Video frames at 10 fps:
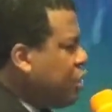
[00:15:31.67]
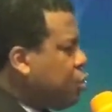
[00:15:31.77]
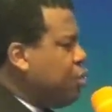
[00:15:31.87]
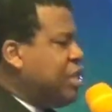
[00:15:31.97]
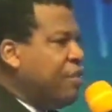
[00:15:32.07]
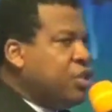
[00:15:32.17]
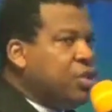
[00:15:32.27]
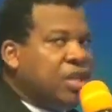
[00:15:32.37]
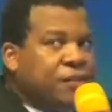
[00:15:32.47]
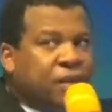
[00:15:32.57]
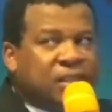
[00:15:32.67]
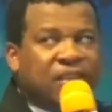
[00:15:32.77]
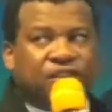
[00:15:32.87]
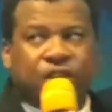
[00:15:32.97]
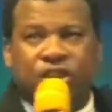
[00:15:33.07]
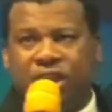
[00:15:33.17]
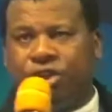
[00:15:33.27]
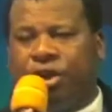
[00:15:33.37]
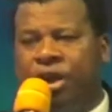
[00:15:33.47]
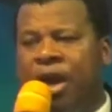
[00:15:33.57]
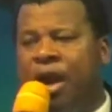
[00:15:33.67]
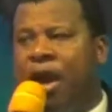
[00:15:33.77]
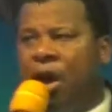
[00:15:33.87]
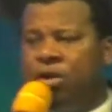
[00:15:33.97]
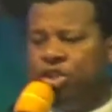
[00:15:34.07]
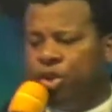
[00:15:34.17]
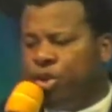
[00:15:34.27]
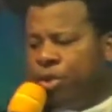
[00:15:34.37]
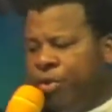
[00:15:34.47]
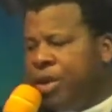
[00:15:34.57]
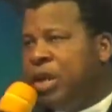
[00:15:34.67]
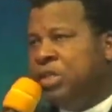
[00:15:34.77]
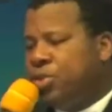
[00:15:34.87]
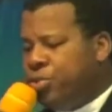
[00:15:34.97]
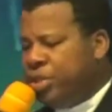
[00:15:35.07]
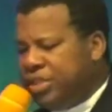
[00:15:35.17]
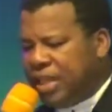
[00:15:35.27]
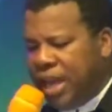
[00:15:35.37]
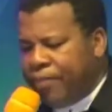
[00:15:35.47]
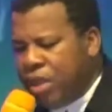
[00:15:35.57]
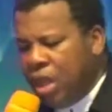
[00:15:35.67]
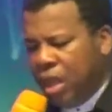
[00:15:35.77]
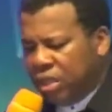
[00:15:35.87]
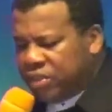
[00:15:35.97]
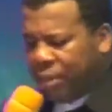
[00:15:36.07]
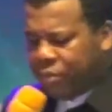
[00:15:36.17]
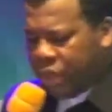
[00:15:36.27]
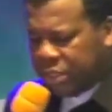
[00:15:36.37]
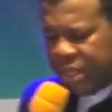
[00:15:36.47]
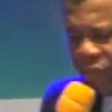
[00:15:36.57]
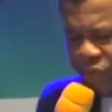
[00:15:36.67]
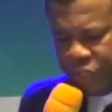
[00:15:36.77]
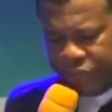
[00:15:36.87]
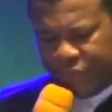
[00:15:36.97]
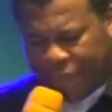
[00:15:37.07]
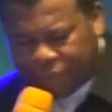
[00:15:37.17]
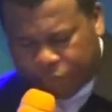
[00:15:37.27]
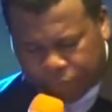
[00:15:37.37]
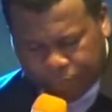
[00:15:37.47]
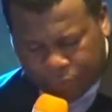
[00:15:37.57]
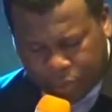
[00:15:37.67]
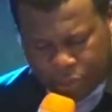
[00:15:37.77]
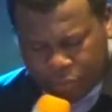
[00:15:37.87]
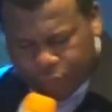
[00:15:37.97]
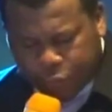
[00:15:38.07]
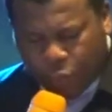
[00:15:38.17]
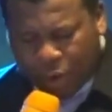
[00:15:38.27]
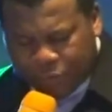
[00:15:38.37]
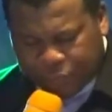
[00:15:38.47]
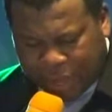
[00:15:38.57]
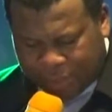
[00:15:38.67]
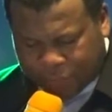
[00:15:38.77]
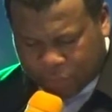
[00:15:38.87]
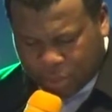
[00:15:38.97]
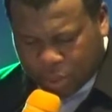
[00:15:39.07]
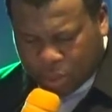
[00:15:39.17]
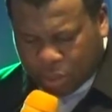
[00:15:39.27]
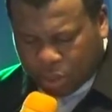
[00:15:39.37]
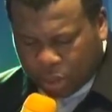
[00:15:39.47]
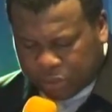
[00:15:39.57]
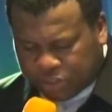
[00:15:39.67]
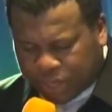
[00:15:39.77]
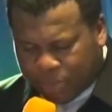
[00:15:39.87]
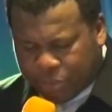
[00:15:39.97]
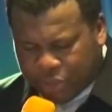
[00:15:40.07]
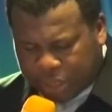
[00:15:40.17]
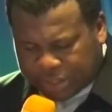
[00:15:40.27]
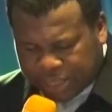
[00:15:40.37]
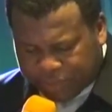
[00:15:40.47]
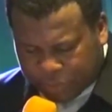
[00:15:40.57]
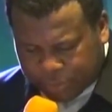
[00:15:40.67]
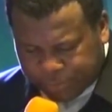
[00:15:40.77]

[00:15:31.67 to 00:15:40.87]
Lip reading: through servitude in the first session. I want to show you greatness through desire. Psalm 37, verse 5. 4 and 5. Psalm 37,